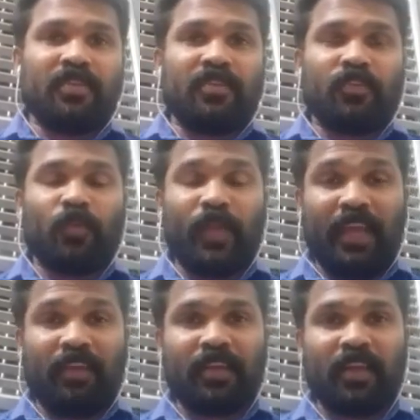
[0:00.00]
So in
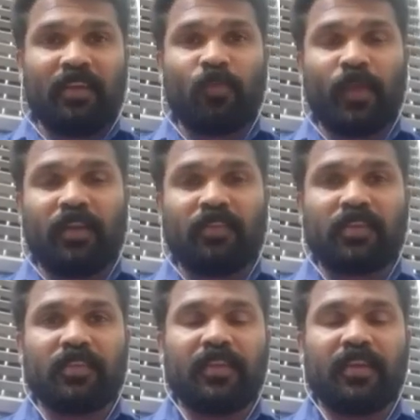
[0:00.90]
8th class we are
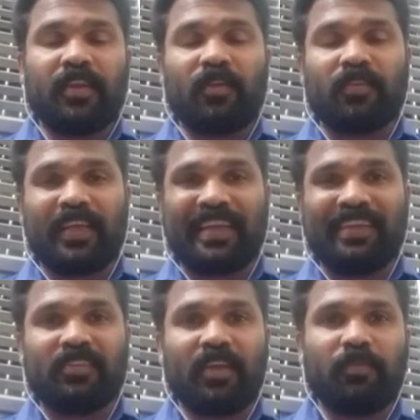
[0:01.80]
discussing our
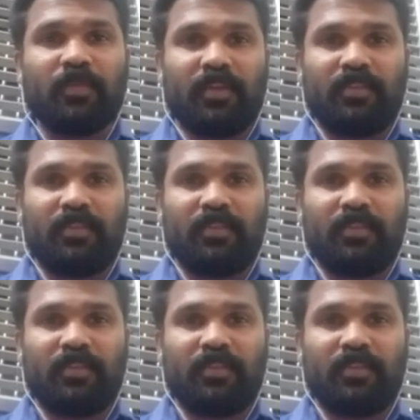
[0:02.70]
second chapter,